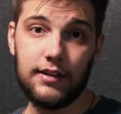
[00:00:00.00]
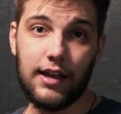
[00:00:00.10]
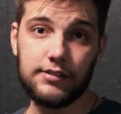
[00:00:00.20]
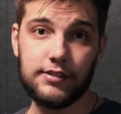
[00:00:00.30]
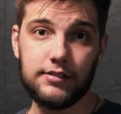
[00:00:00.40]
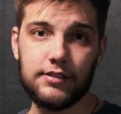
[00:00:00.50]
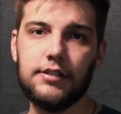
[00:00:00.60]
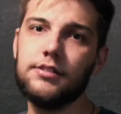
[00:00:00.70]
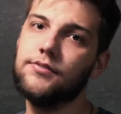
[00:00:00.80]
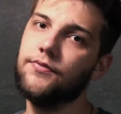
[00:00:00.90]
in essence,
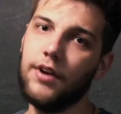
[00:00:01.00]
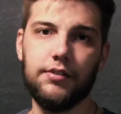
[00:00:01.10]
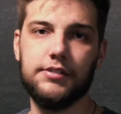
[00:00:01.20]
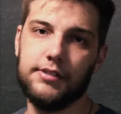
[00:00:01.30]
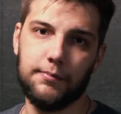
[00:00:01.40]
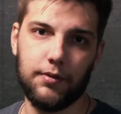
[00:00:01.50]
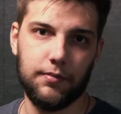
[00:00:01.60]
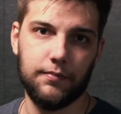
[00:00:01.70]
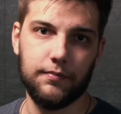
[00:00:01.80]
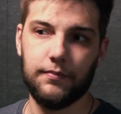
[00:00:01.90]
is very simple.